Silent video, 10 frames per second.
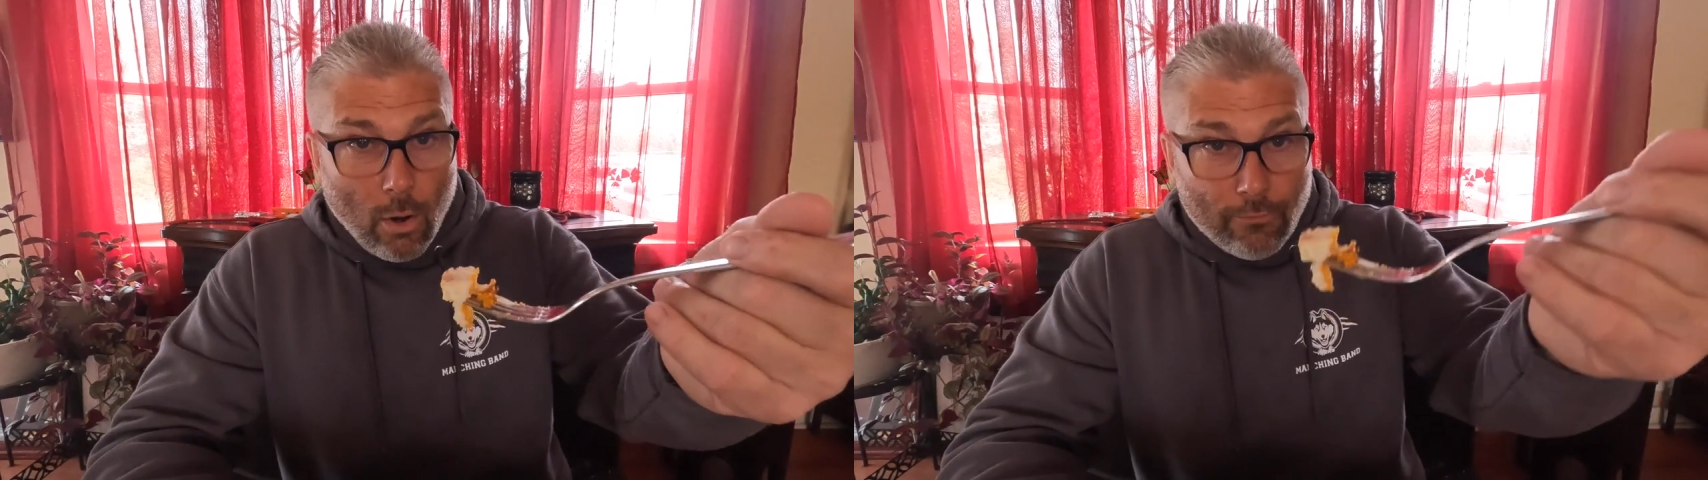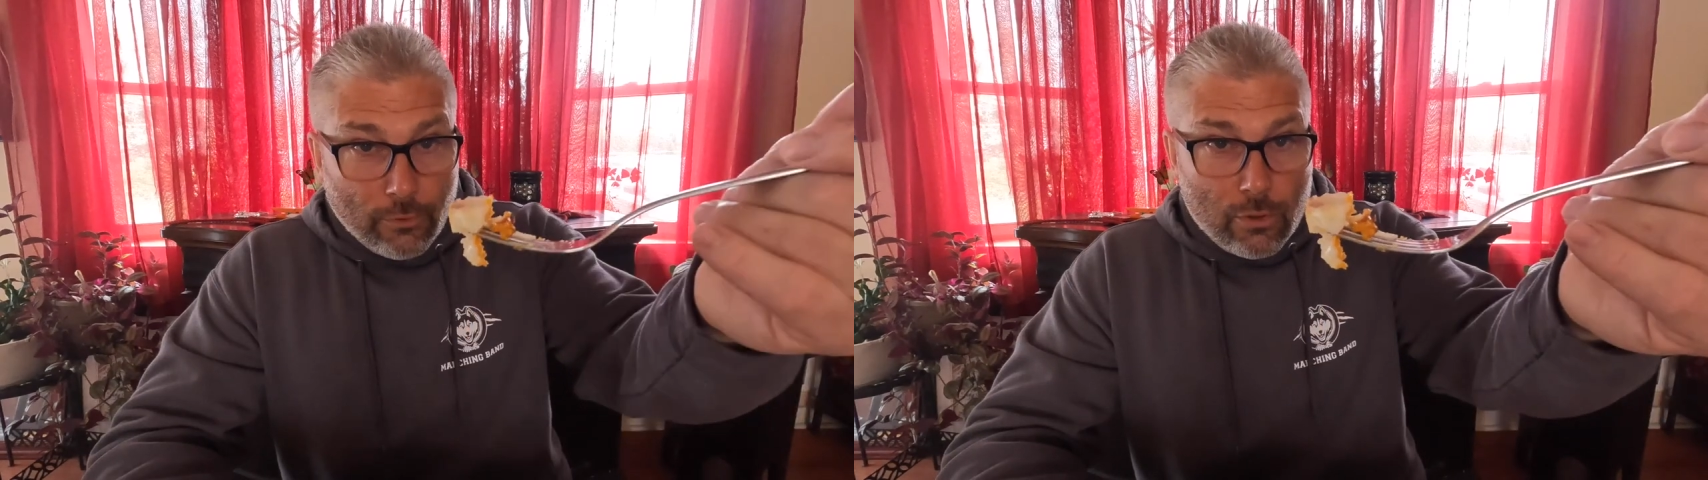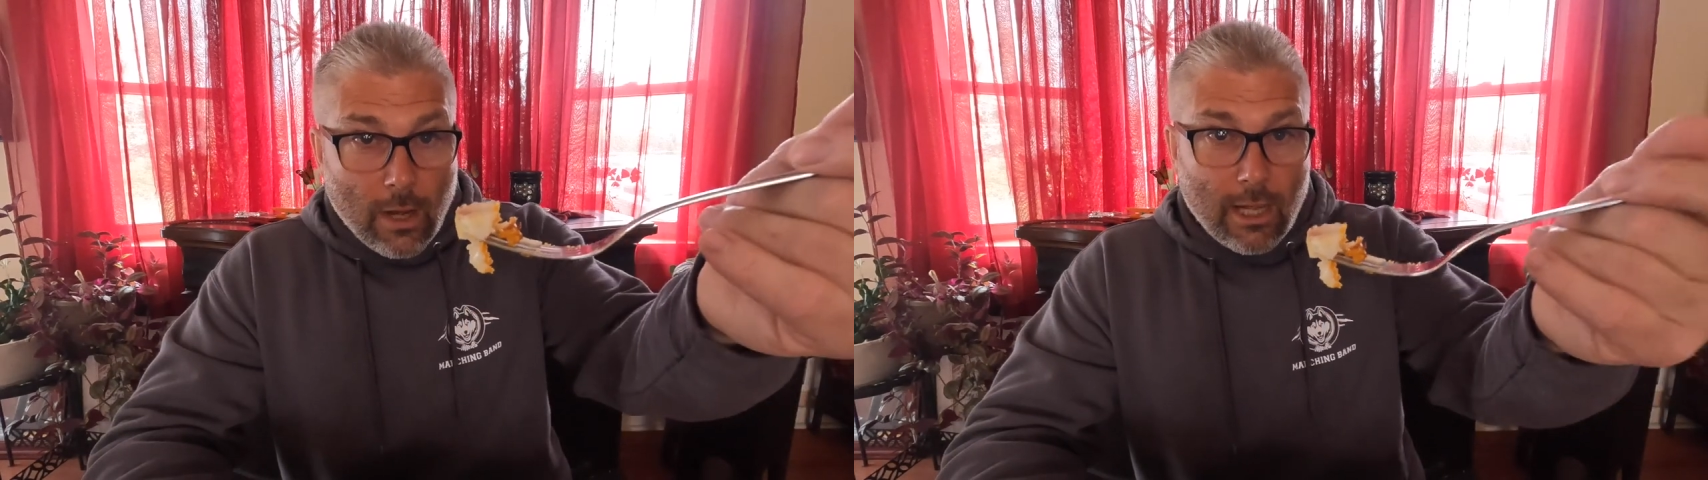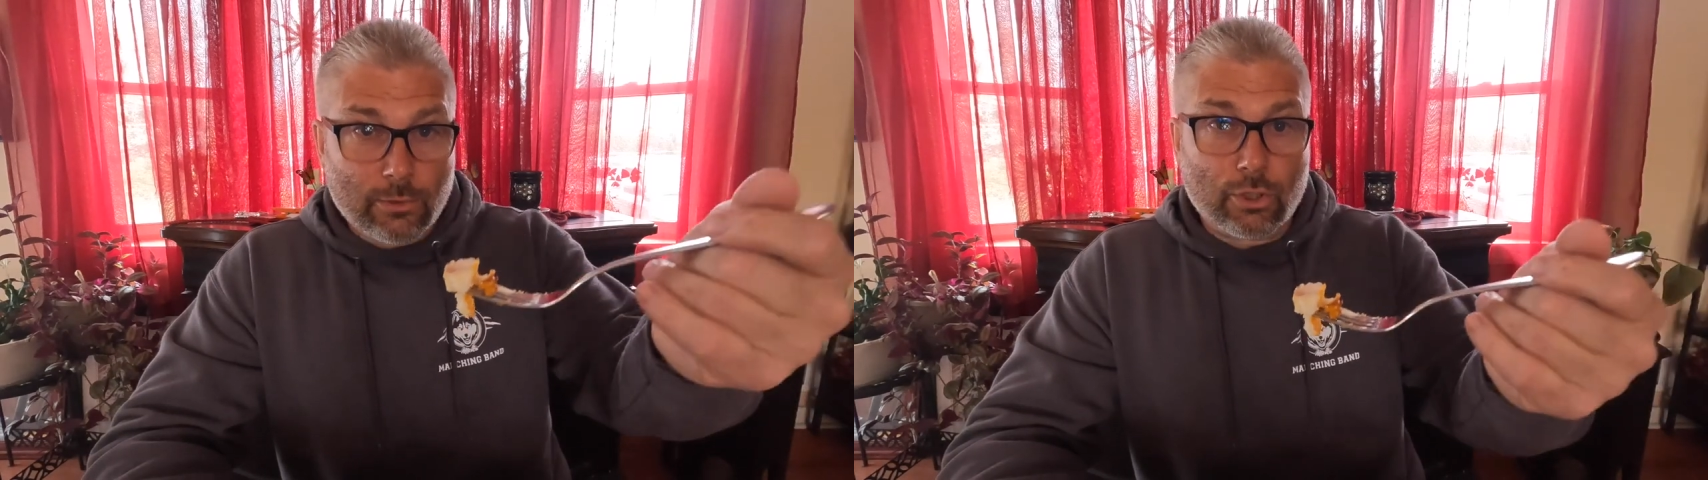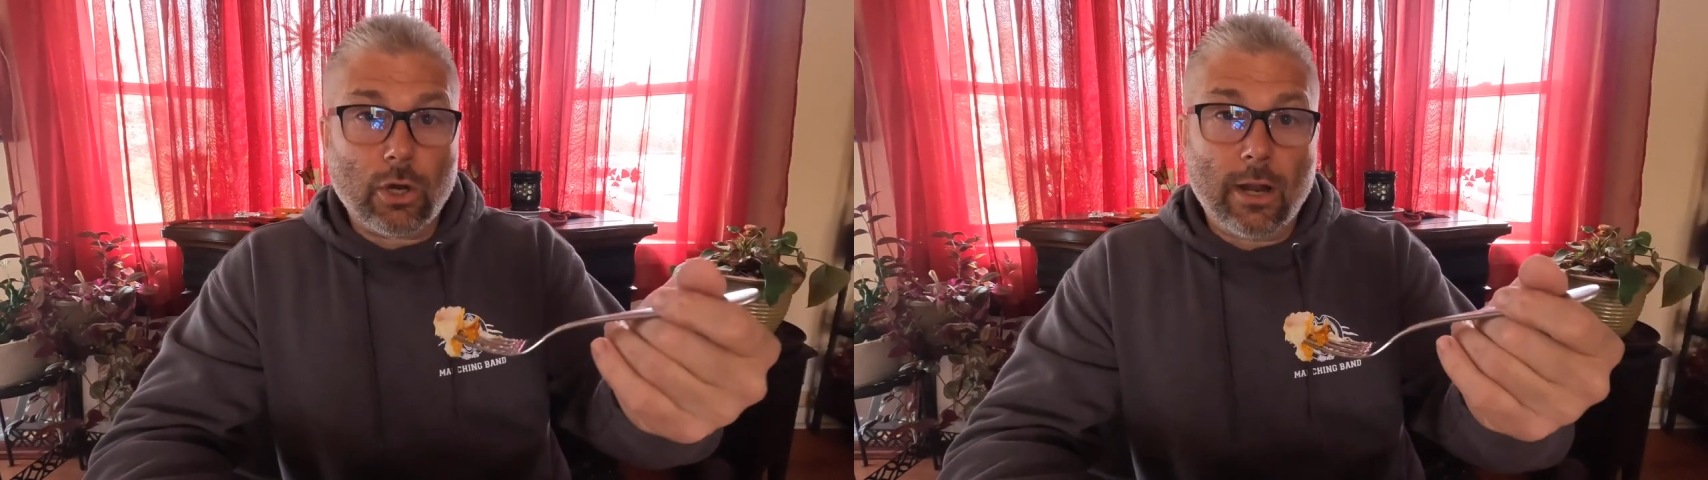hopefully, you
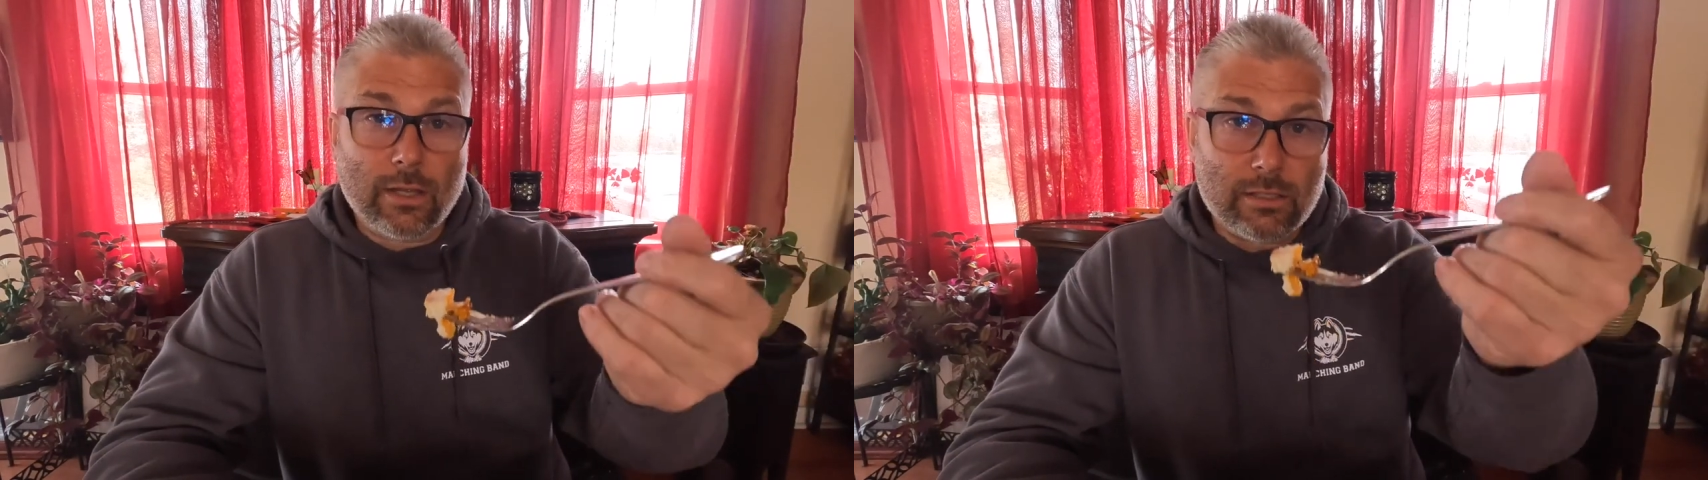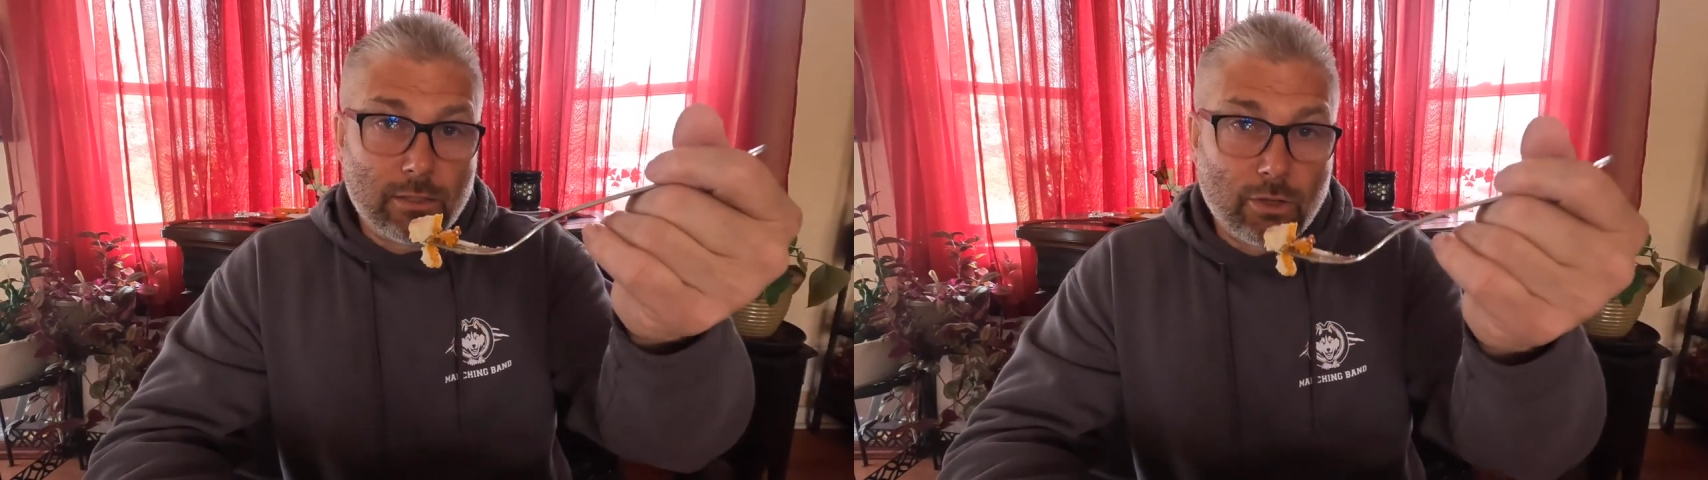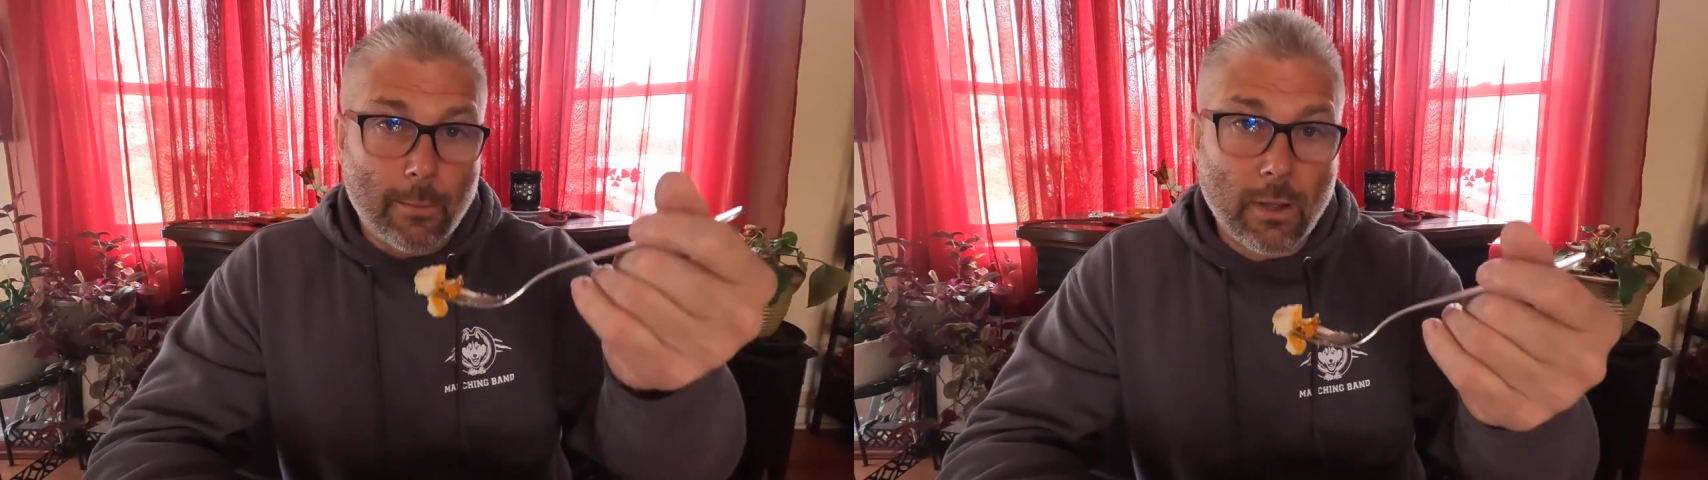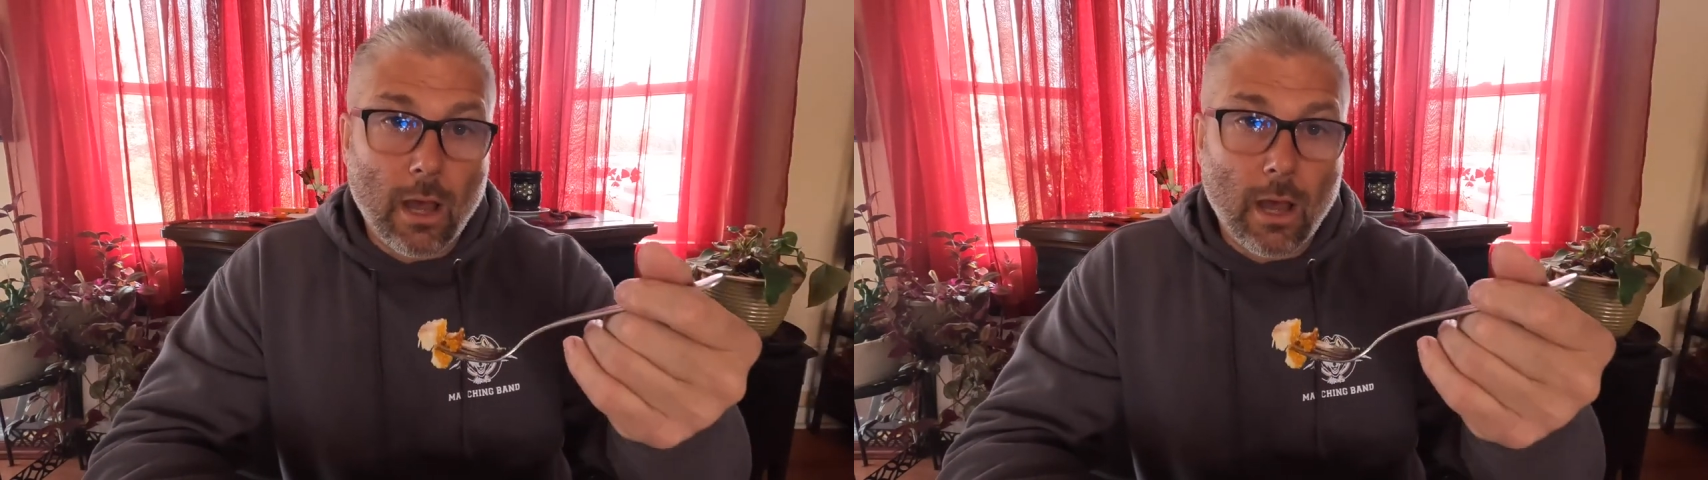guys will try this and drop